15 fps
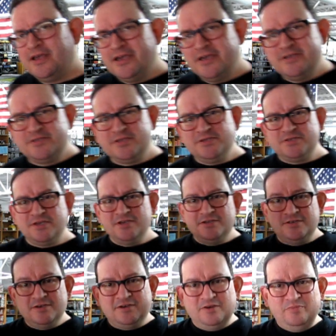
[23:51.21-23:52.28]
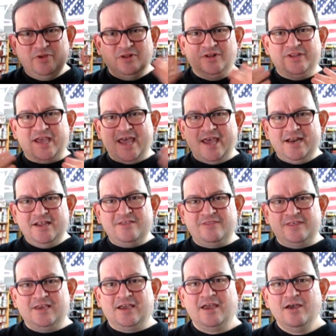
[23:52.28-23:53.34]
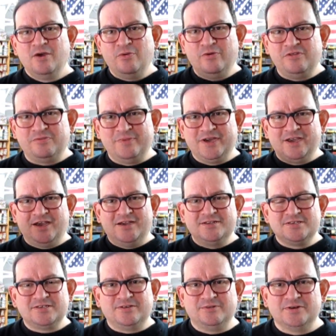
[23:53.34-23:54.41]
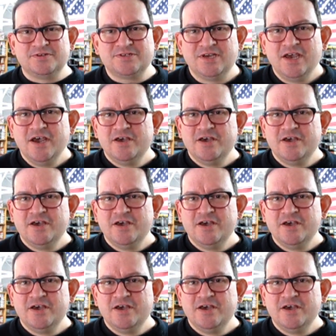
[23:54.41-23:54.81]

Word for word: as easy as you could build anything with my guidance, of course.